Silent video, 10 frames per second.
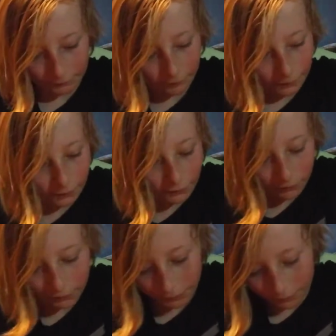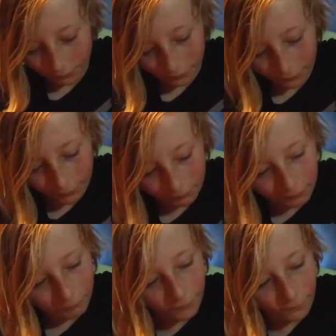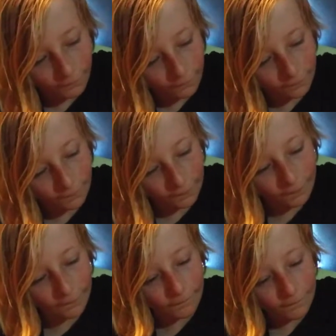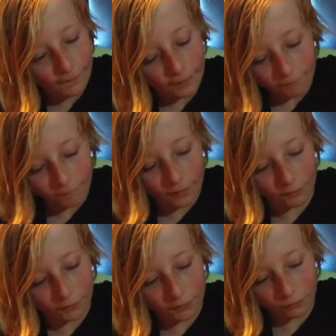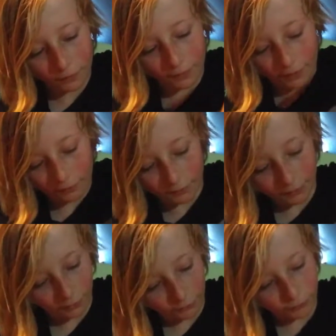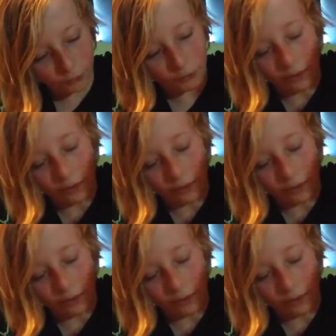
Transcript: But this one's a little bit more hard to get up because with this one you have to take off two